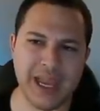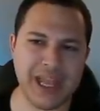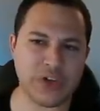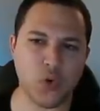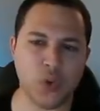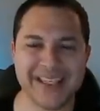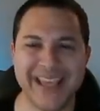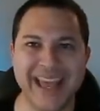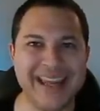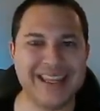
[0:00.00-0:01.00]
towards
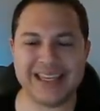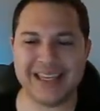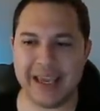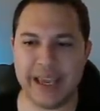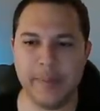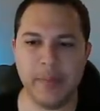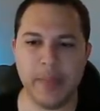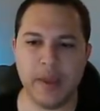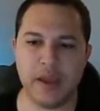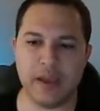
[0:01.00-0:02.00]
the end of the game,
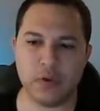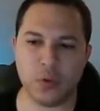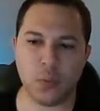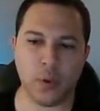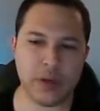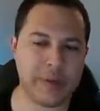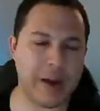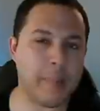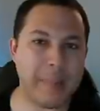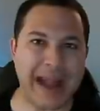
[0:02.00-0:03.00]
if you're worried
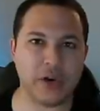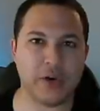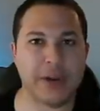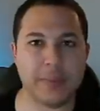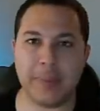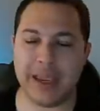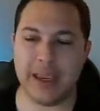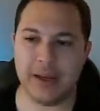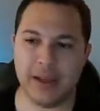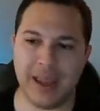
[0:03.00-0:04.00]
about back rank
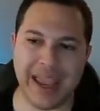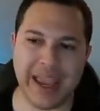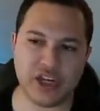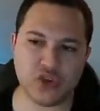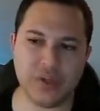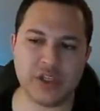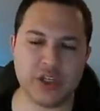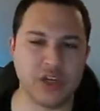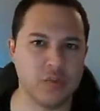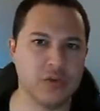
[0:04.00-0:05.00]
mate, h3 is a
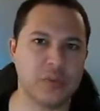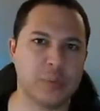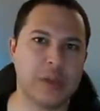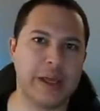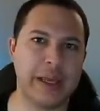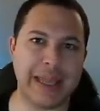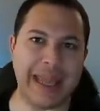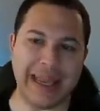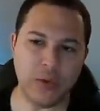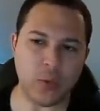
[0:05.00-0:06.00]
good move to play
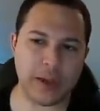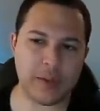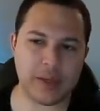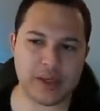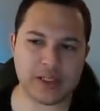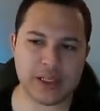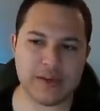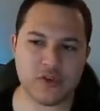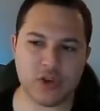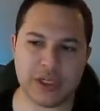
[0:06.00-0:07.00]
anyway because it
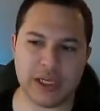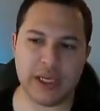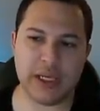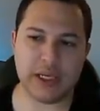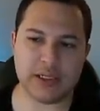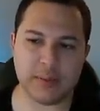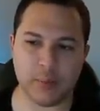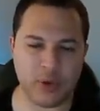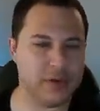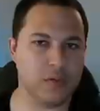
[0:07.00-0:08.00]
gives your king some
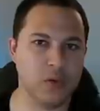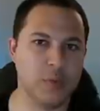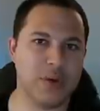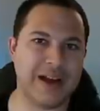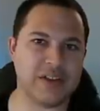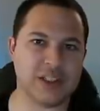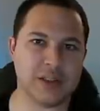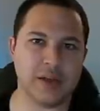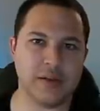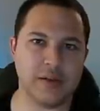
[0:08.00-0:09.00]
breathing room and you have
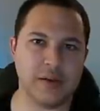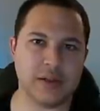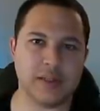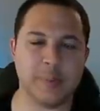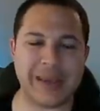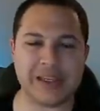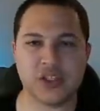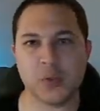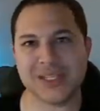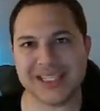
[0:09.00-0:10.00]
a, a space
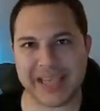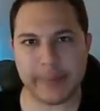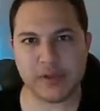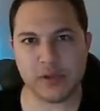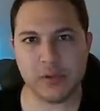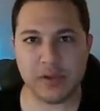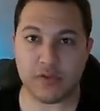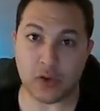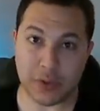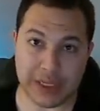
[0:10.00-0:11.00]
to escape to if
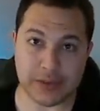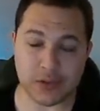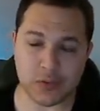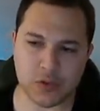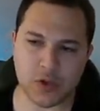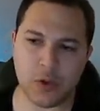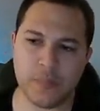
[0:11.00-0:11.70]
you need to. So